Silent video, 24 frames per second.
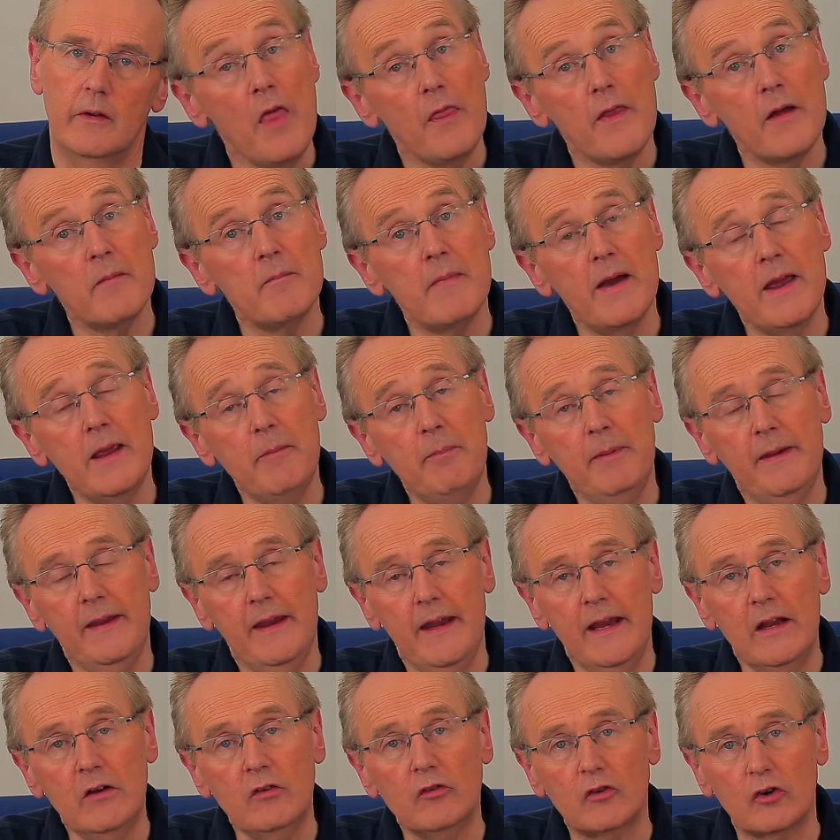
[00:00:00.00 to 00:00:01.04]
There may
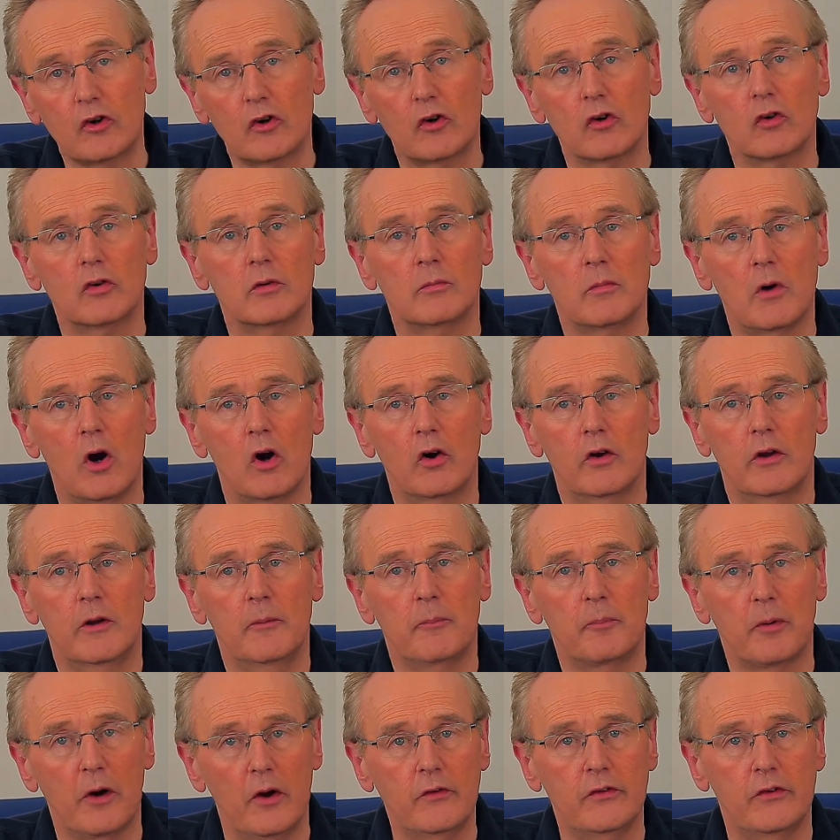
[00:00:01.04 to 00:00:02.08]
be internal
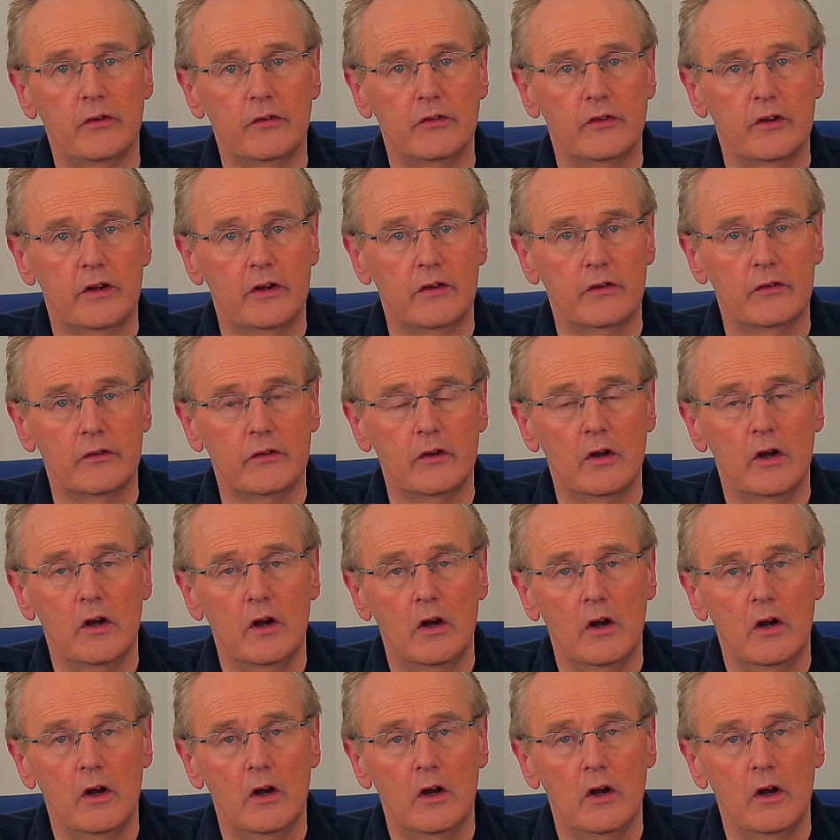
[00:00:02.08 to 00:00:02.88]
market processes